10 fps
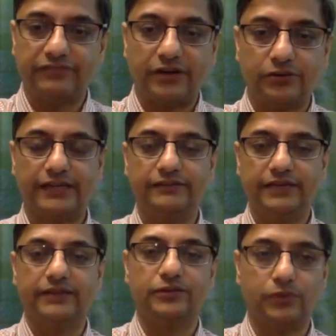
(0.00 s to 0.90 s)
found
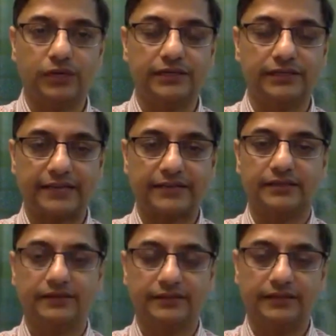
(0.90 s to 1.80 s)
anywhere in the world
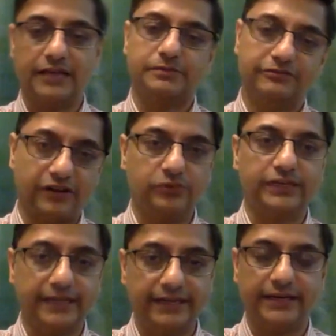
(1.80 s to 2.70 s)
has been found
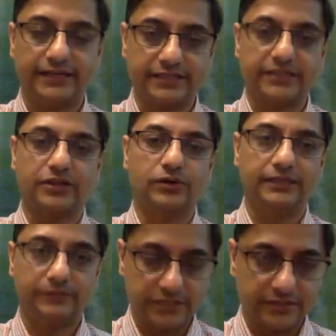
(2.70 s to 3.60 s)
in India in
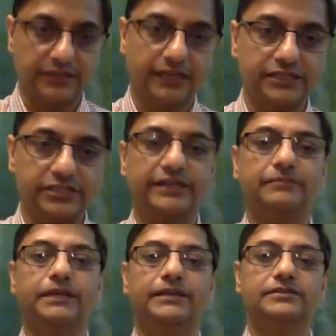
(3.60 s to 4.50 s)
Sanauli, which is in the Gangetic
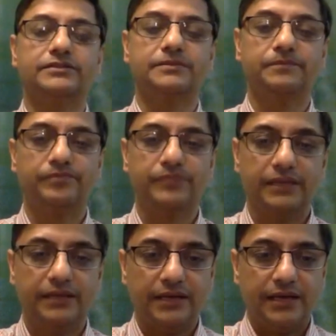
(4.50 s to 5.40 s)
Plains.
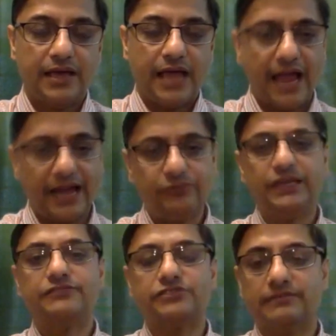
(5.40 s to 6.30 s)
And we
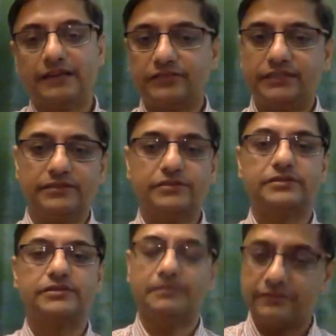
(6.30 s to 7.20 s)
have some evidence,
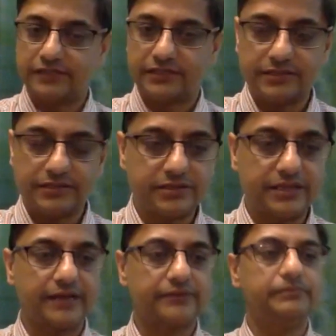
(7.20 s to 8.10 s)
some evidence
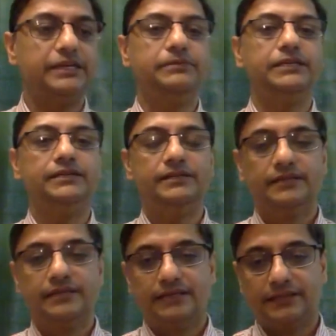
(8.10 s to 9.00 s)
that maybe
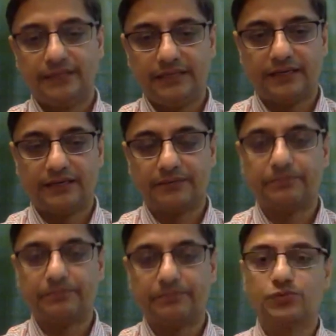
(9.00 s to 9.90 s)
the
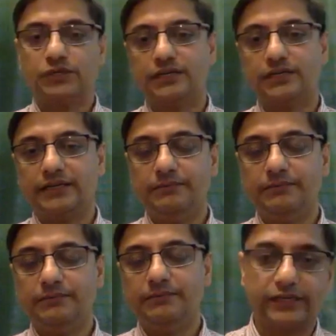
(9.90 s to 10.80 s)
Harappans were
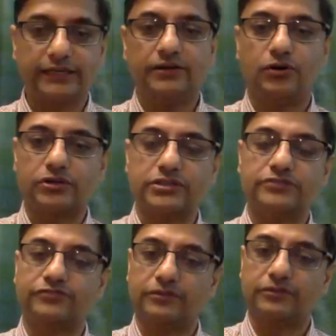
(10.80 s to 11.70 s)
importing
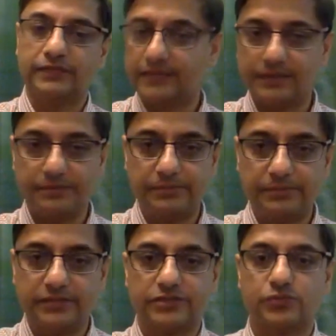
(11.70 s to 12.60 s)
horses from the Arabians
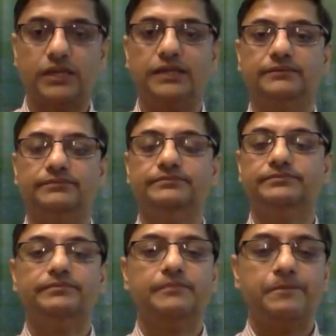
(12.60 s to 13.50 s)
as well.
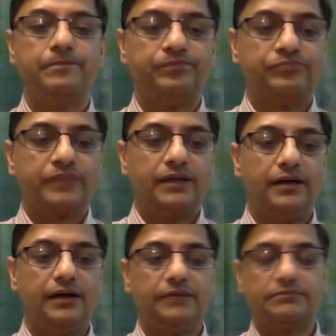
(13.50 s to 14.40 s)

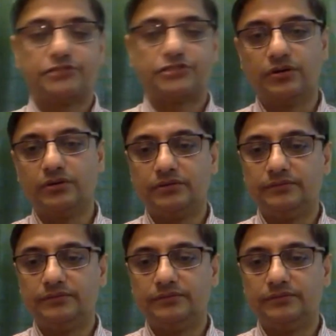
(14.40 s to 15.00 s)
Um, so